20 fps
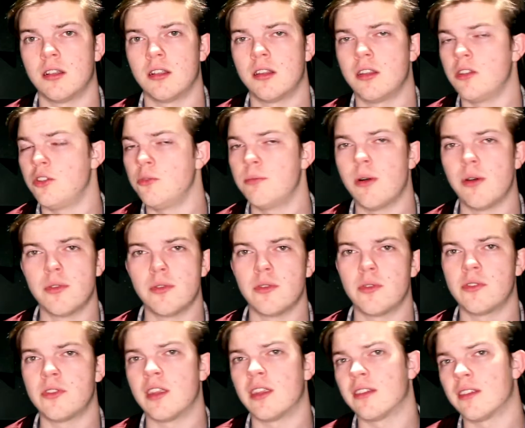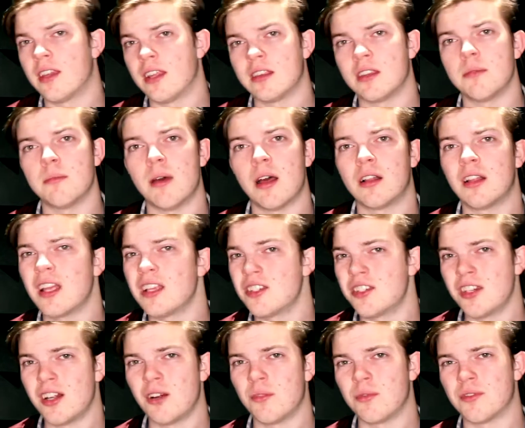then do both of those things and hit the bell and
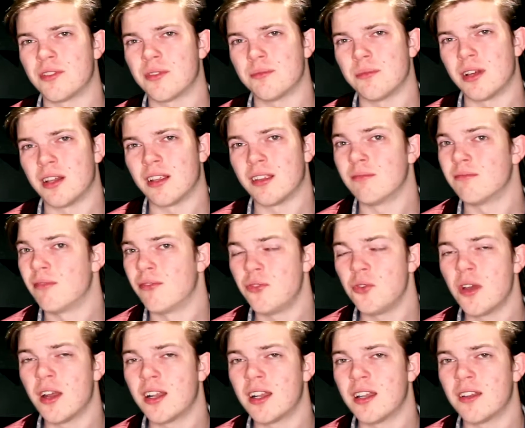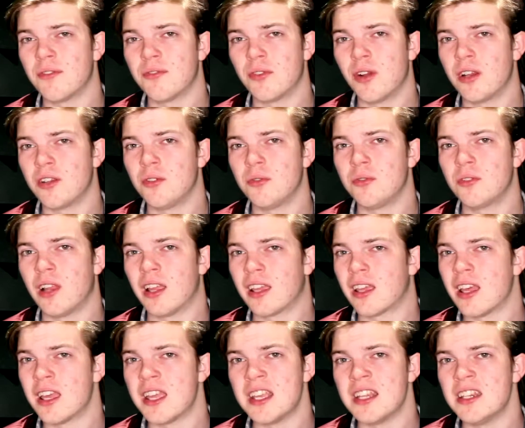share it with somebody. If you got a friend who's like
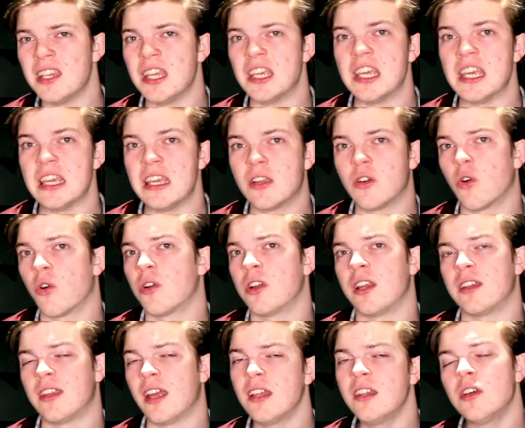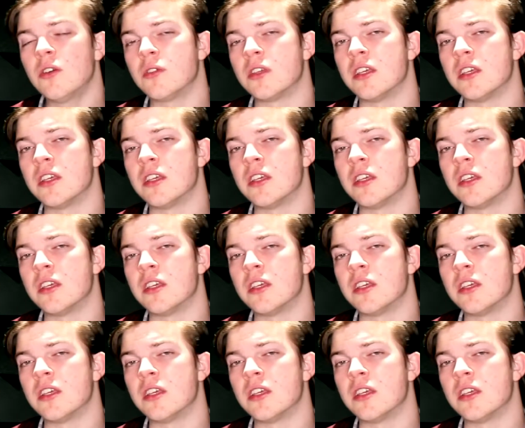an indie geek or a Nintendo